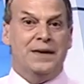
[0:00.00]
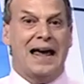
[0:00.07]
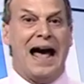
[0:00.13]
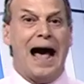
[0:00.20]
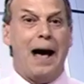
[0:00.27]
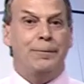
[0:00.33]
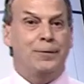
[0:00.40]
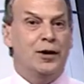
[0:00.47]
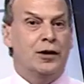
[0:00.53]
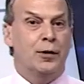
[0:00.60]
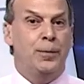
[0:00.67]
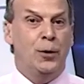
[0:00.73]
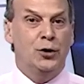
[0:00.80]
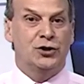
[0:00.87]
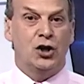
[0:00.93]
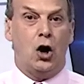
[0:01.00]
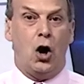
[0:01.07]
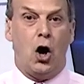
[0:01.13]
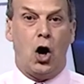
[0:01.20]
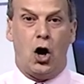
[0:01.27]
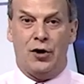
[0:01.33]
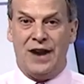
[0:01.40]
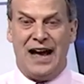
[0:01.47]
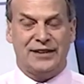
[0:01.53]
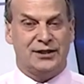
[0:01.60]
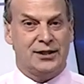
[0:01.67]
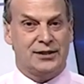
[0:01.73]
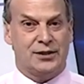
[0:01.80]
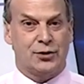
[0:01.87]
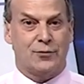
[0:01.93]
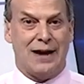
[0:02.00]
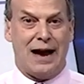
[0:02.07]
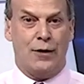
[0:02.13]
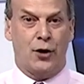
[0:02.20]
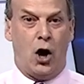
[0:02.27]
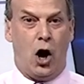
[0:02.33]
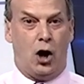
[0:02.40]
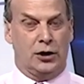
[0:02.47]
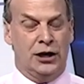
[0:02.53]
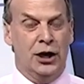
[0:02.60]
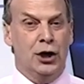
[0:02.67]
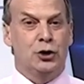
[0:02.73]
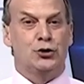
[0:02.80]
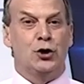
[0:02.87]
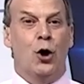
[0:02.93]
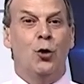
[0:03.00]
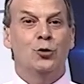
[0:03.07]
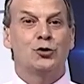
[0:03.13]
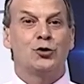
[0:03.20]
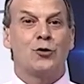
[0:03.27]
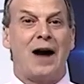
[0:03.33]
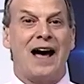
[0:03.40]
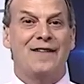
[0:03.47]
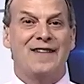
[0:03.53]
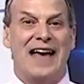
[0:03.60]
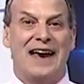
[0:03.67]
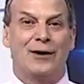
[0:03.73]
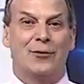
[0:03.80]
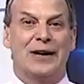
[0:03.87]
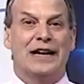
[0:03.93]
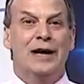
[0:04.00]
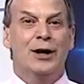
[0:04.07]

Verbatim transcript: Applicable to all, not just the groundhog. Don't drive angry.